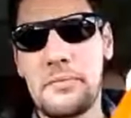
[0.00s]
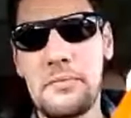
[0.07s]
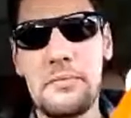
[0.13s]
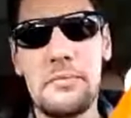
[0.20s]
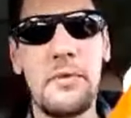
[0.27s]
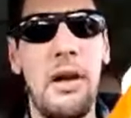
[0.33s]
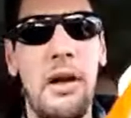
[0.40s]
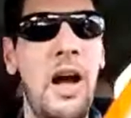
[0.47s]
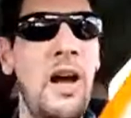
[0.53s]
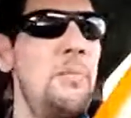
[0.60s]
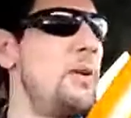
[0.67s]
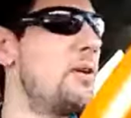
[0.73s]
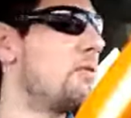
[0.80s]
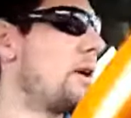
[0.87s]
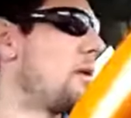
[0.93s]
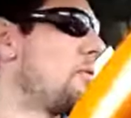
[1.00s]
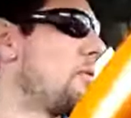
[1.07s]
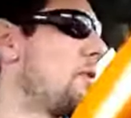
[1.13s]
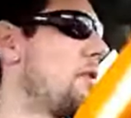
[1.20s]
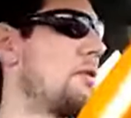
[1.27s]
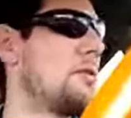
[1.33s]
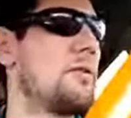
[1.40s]
I've been around, well,
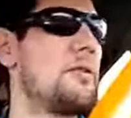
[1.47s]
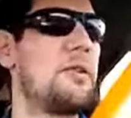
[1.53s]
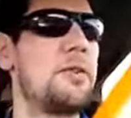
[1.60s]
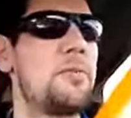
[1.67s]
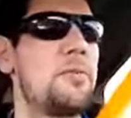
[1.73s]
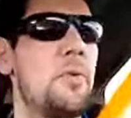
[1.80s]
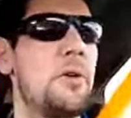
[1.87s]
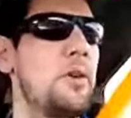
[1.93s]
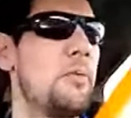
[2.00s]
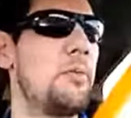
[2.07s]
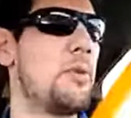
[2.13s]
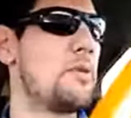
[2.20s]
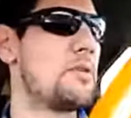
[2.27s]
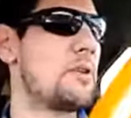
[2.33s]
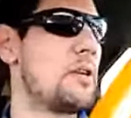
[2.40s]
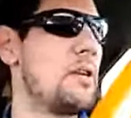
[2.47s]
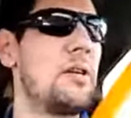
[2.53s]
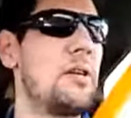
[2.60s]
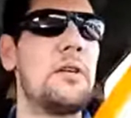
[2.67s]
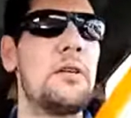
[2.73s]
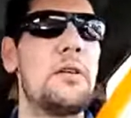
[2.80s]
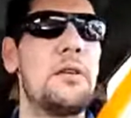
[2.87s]
just working mostly.
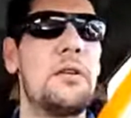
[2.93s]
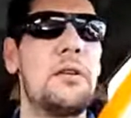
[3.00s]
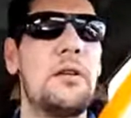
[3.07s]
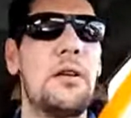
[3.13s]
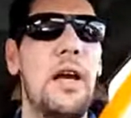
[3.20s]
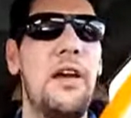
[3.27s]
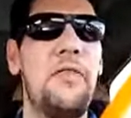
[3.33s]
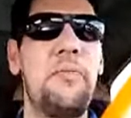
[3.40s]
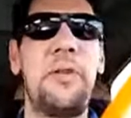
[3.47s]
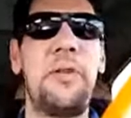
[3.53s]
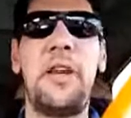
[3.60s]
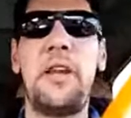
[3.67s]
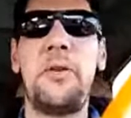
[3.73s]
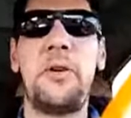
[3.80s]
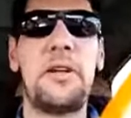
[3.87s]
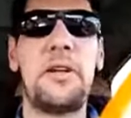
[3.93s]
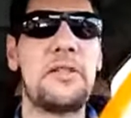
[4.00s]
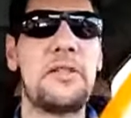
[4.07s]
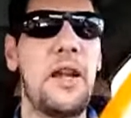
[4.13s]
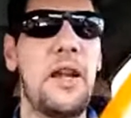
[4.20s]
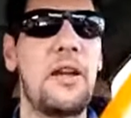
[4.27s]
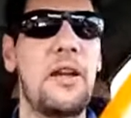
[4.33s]
I haven't been anywhere exciting,
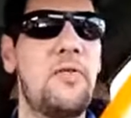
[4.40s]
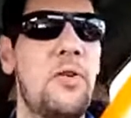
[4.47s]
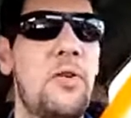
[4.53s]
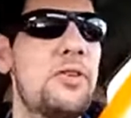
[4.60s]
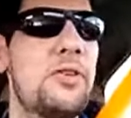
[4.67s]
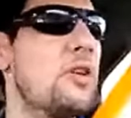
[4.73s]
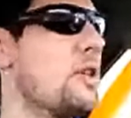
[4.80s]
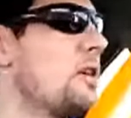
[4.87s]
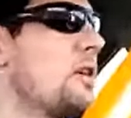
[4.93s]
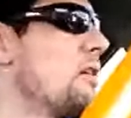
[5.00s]
unfortunately,